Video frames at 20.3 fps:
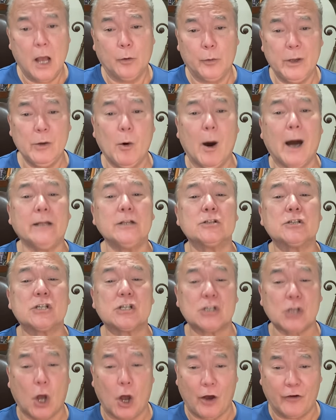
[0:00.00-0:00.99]
We want
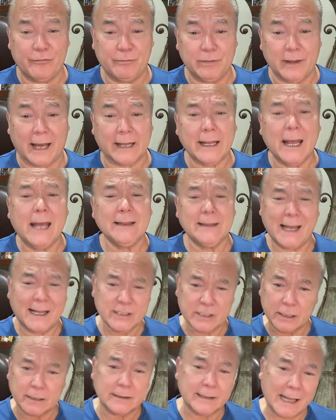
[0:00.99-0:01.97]
soft plaque.
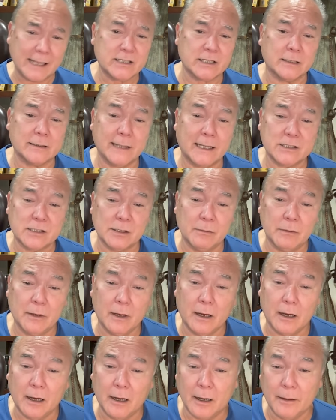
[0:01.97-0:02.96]
That's
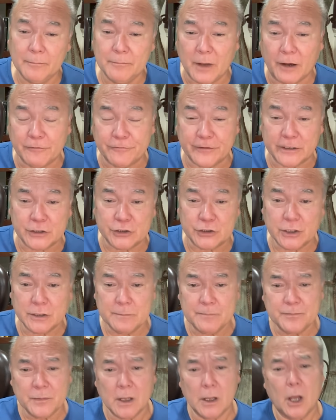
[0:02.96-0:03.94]
a
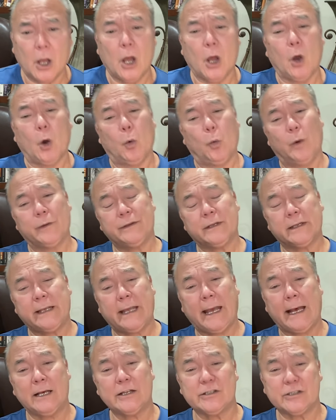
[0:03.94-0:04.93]
fiction. What the
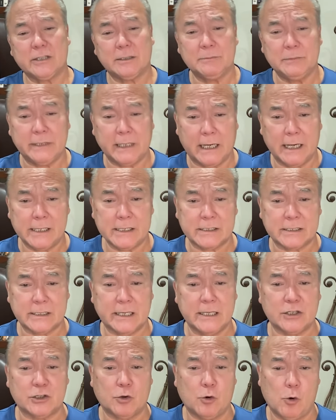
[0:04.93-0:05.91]
calcium does
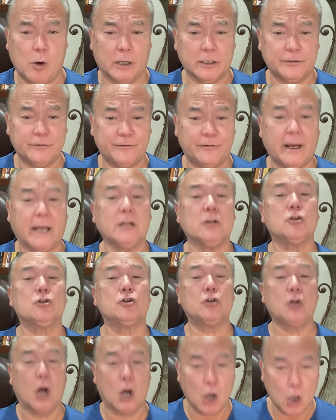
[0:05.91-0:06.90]
is quantify
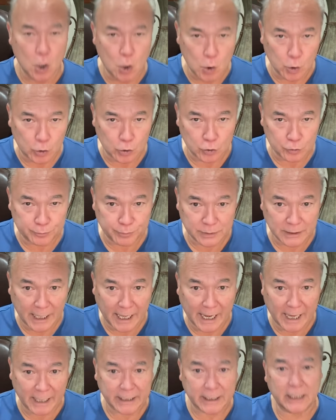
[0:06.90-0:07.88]
total
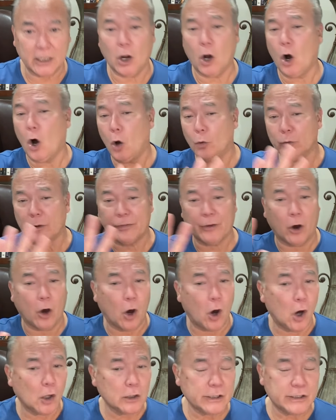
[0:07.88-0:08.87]
plaque in, with
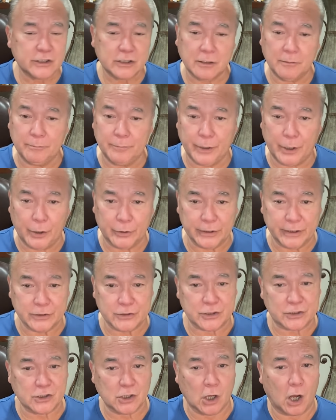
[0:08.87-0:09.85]
all its
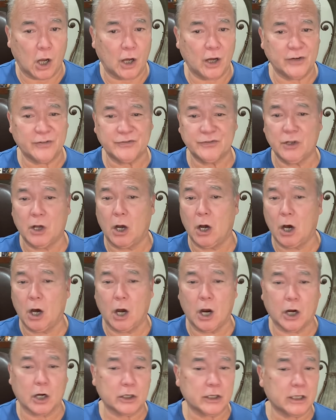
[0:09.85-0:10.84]
components, soft,
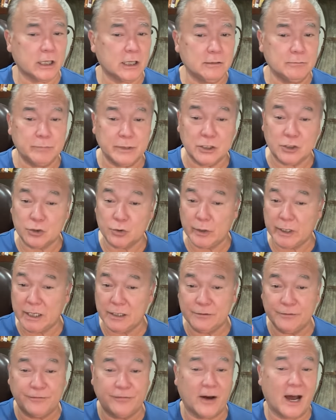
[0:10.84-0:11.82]
hard, in
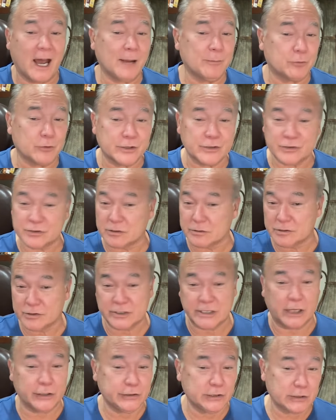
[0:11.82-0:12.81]
between, fibrous,
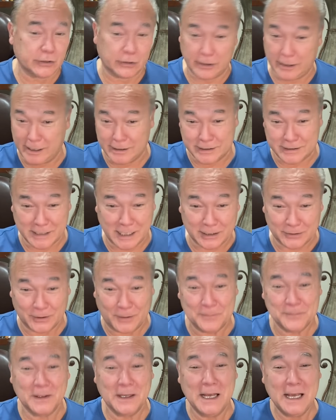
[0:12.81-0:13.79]
cellular, etc.
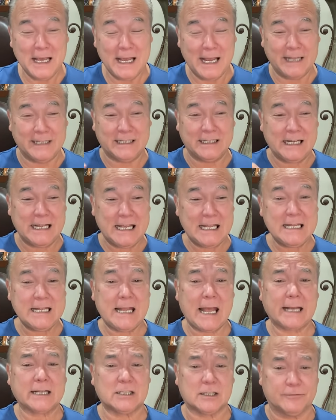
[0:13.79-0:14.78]
It's an
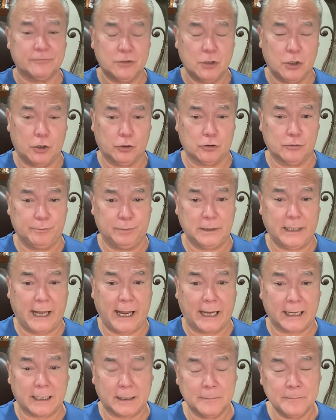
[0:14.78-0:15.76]
index of total
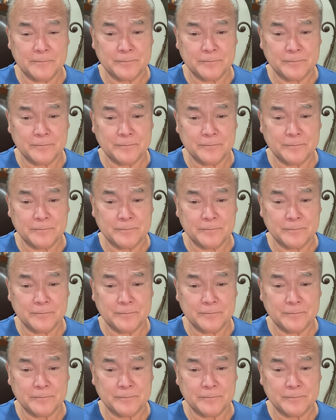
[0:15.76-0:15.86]
plaque.